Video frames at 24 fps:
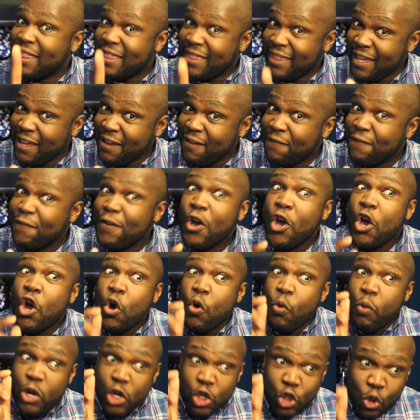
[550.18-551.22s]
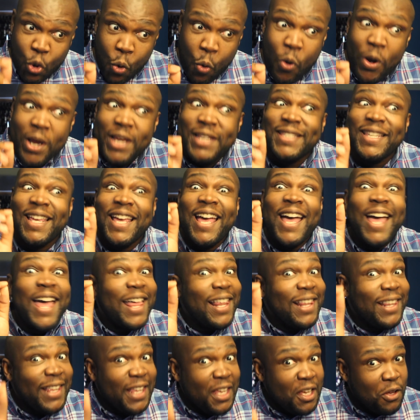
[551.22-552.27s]
thief who enjoys
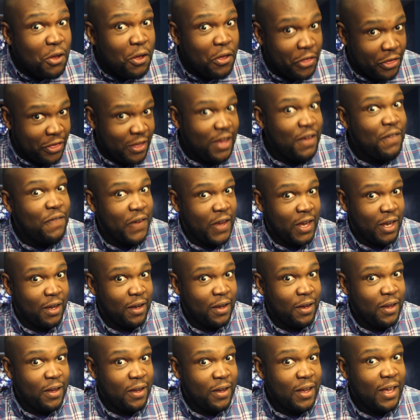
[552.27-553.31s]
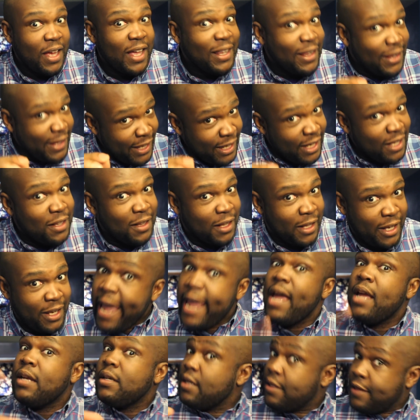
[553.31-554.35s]
illegal thieving. Illegally.
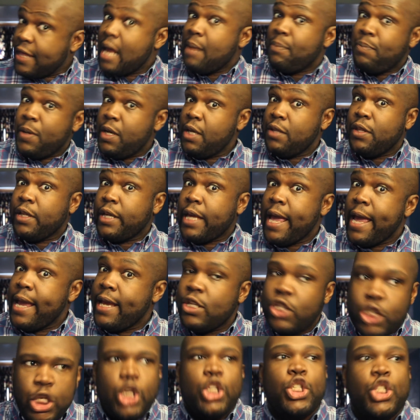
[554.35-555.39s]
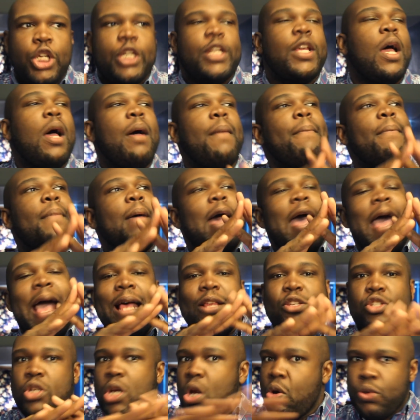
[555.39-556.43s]
And that being the case, it should come
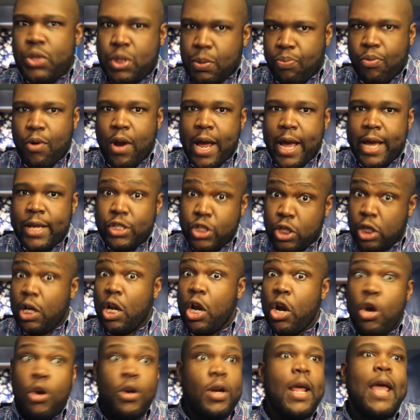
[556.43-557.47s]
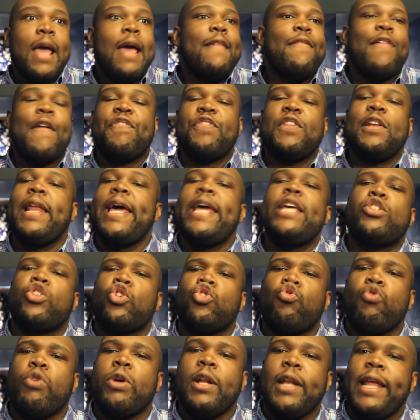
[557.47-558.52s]
as no surprise to learn that the laser
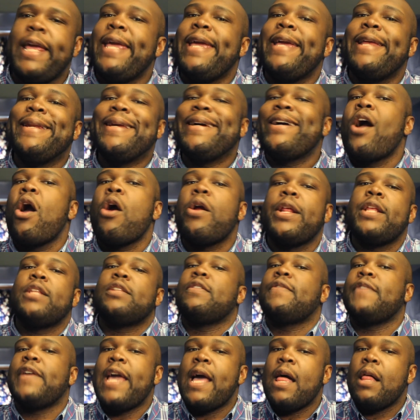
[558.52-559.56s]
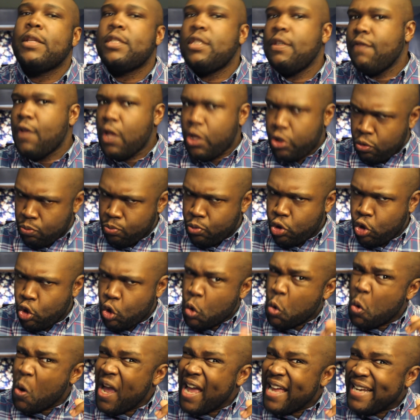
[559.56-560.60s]
drill in Guardians of the Galaxy Volume 2